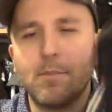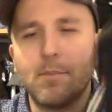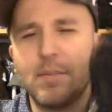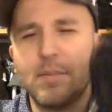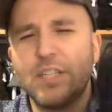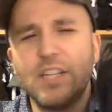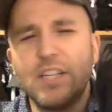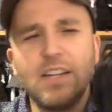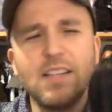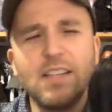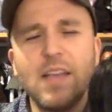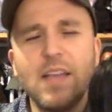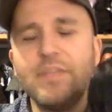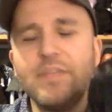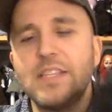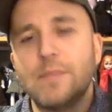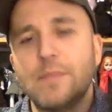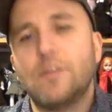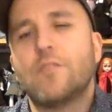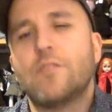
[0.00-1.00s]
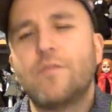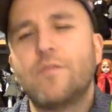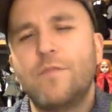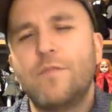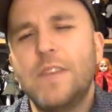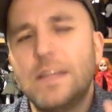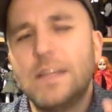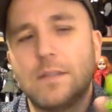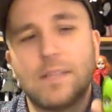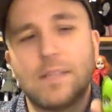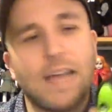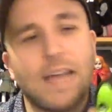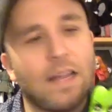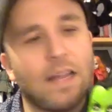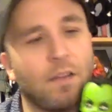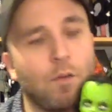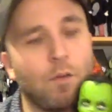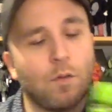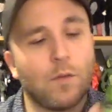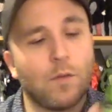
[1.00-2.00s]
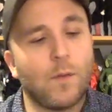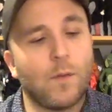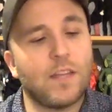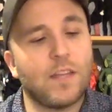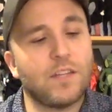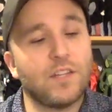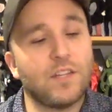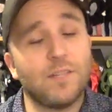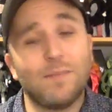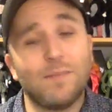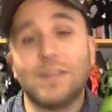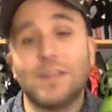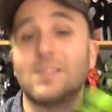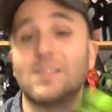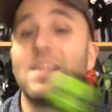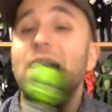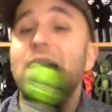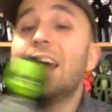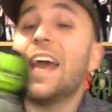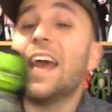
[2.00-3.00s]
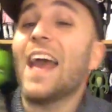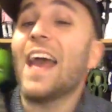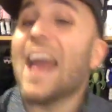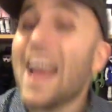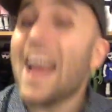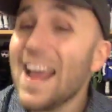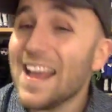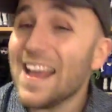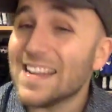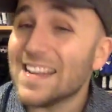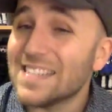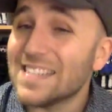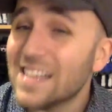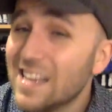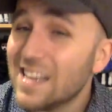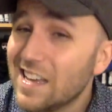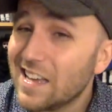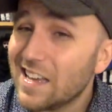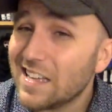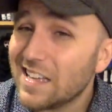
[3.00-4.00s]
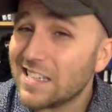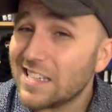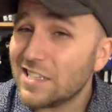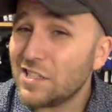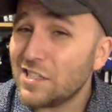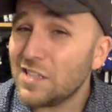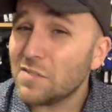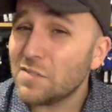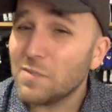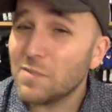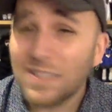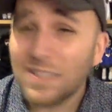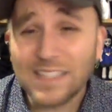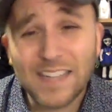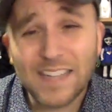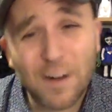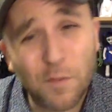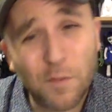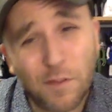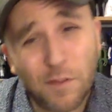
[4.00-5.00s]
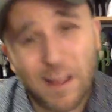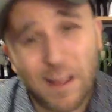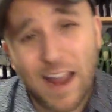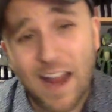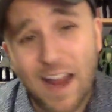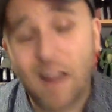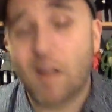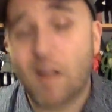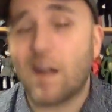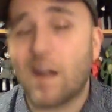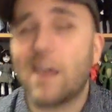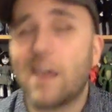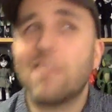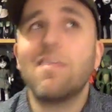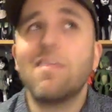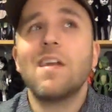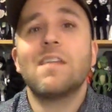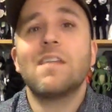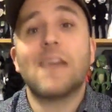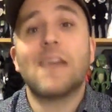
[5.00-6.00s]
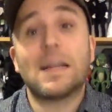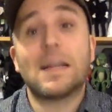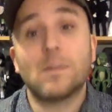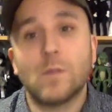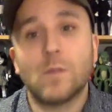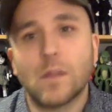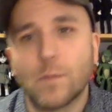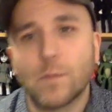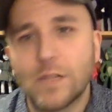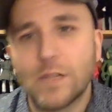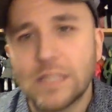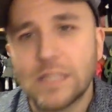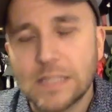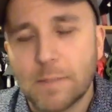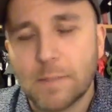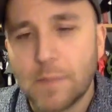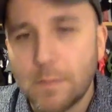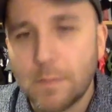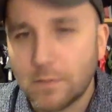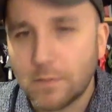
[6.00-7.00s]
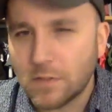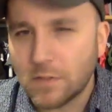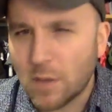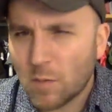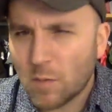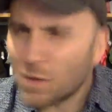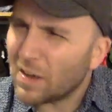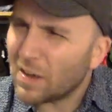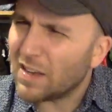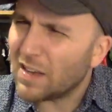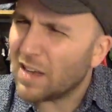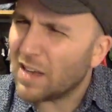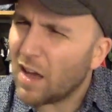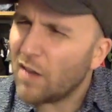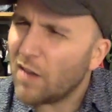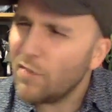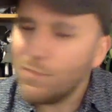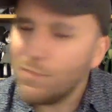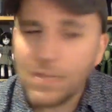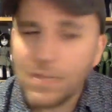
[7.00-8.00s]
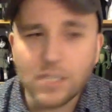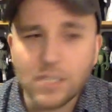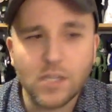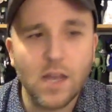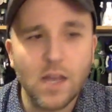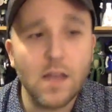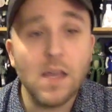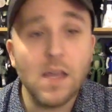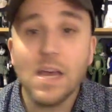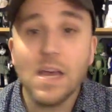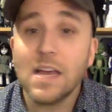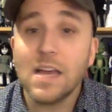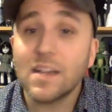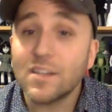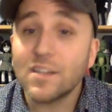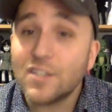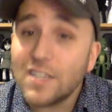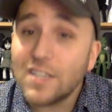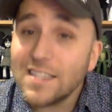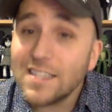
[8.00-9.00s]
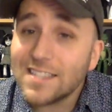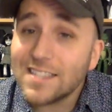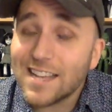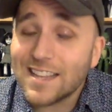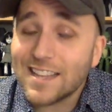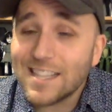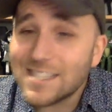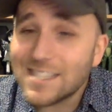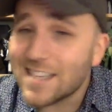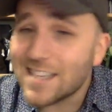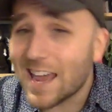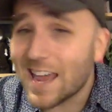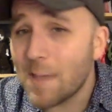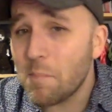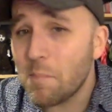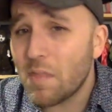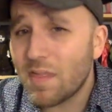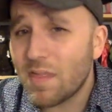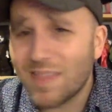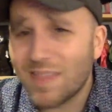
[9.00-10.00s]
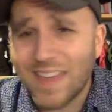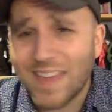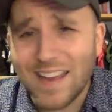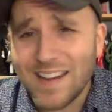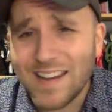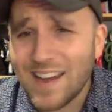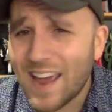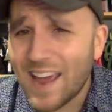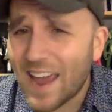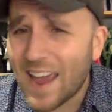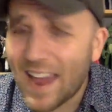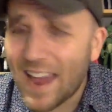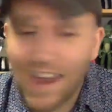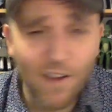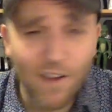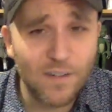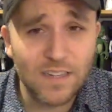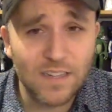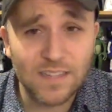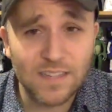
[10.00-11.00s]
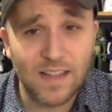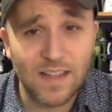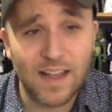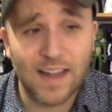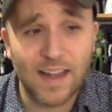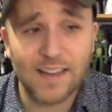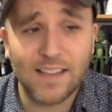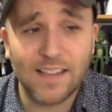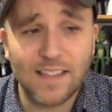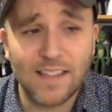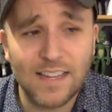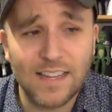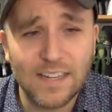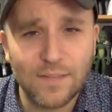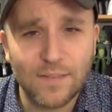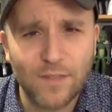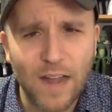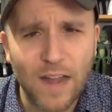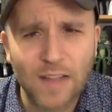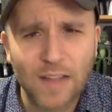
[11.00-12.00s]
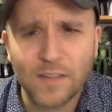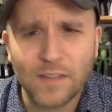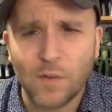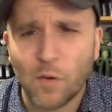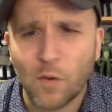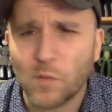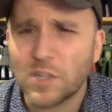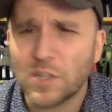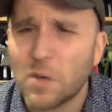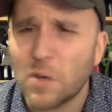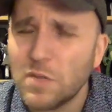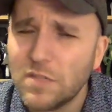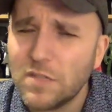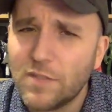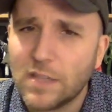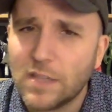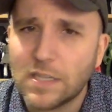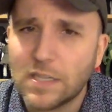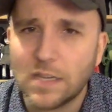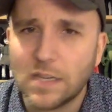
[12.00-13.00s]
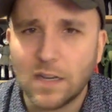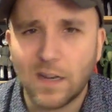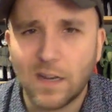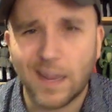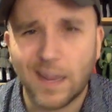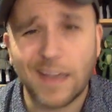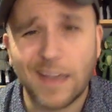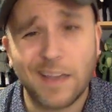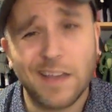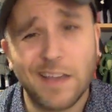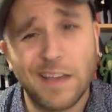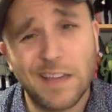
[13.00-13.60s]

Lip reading: she does have a similar feel to Eleanor in the way that she's built. And she has really terrible hair, and I think that's one of the reasons that people don't love Mishka, because she's got the same thin hair design that they did for Eleanor, which always felt a little like